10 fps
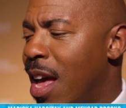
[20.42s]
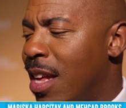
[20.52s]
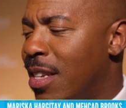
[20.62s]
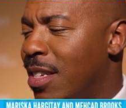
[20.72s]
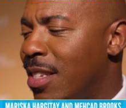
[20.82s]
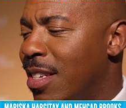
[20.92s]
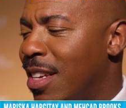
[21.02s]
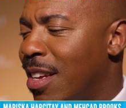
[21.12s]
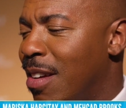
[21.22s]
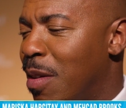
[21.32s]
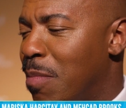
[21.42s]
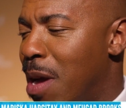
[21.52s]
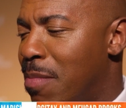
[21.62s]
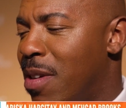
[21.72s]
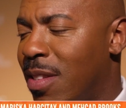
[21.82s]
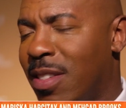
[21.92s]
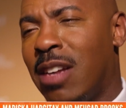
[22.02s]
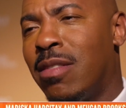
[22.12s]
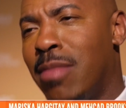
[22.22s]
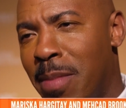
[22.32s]
And my
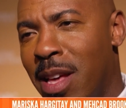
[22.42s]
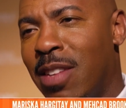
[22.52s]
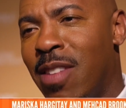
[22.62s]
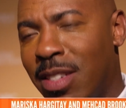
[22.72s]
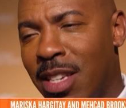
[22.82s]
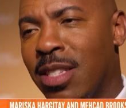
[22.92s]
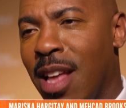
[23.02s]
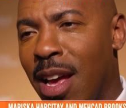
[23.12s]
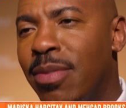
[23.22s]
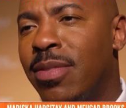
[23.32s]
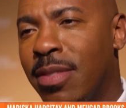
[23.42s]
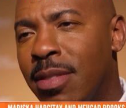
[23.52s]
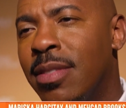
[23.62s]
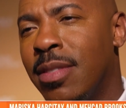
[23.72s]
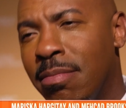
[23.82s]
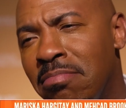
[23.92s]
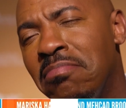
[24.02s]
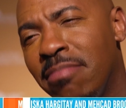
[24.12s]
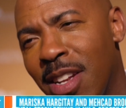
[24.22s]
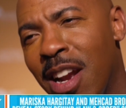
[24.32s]
brother's going to remember that the rest of his life.
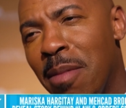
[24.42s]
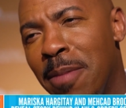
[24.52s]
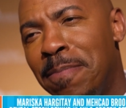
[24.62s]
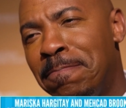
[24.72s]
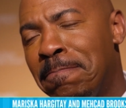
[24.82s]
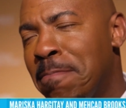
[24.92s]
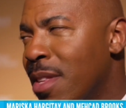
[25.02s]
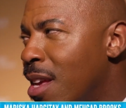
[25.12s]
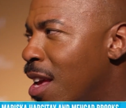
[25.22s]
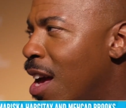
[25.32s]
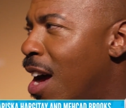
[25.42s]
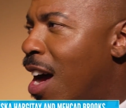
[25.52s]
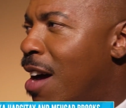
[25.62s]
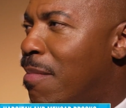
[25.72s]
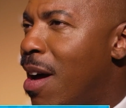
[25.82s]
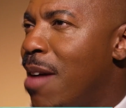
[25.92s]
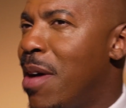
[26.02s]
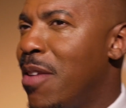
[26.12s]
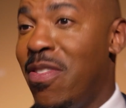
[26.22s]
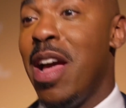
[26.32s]
You know what I mean? Uh,
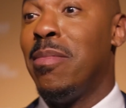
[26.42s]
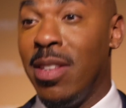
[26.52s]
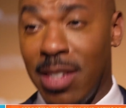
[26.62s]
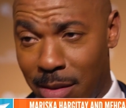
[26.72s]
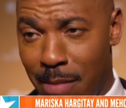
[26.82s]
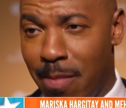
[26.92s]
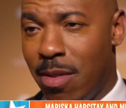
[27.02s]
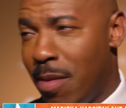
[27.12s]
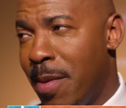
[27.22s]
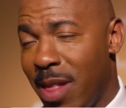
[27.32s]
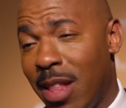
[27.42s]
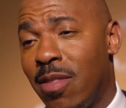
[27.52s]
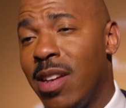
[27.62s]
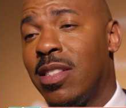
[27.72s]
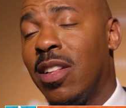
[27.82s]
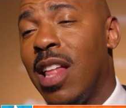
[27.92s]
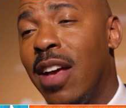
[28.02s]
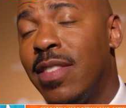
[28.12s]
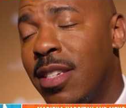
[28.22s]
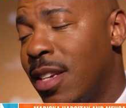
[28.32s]
my, my family's going to rem remember that the rest of
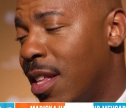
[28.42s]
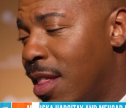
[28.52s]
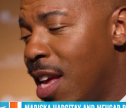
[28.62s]
their lives.